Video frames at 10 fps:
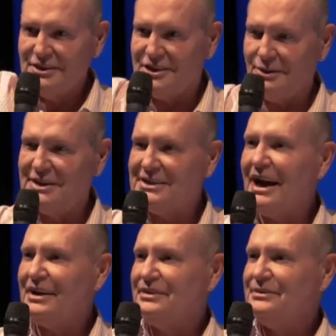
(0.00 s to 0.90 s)
So when
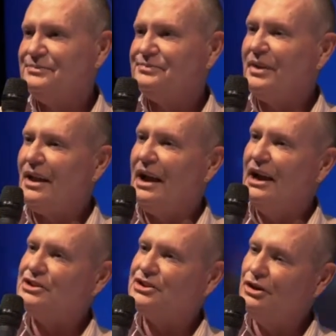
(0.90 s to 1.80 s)
Dad,
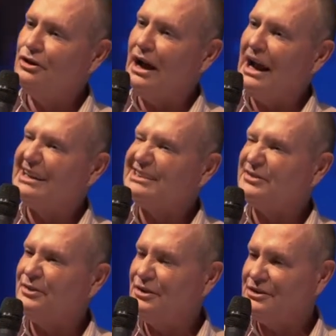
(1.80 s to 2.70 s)
it's Sir Alex
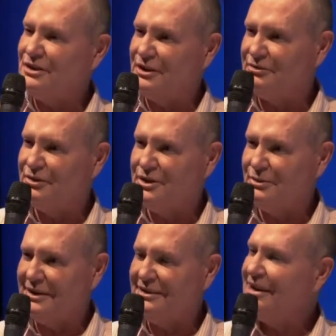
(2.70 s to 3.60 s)
Ferguson on the phone, he
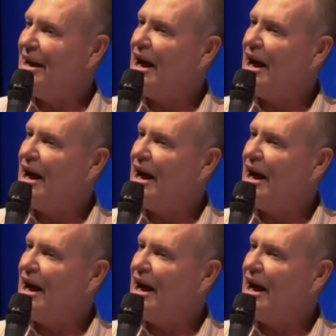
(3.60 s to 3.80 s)
went,